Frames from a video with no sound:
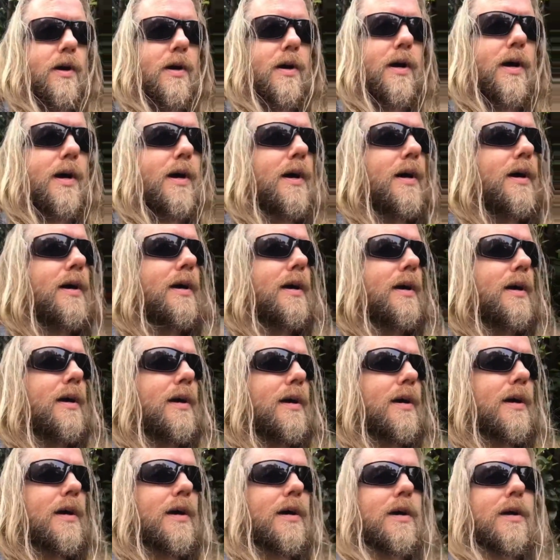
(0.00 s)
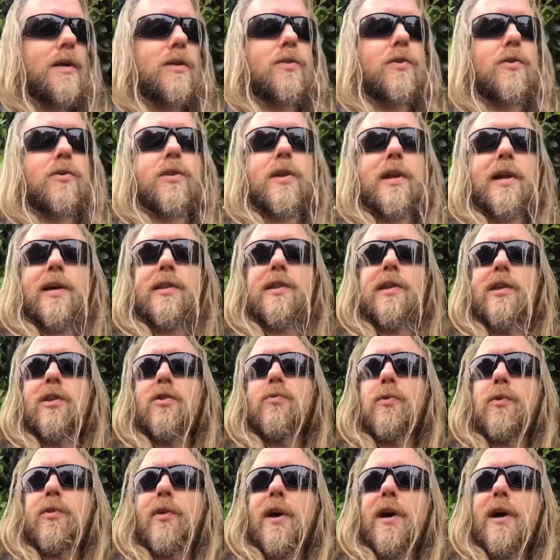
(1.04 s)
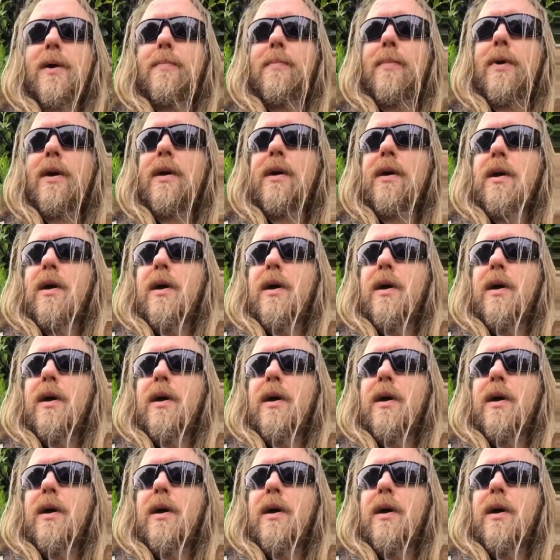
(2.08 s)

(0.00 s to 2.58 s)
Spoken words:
I took the lessons with them.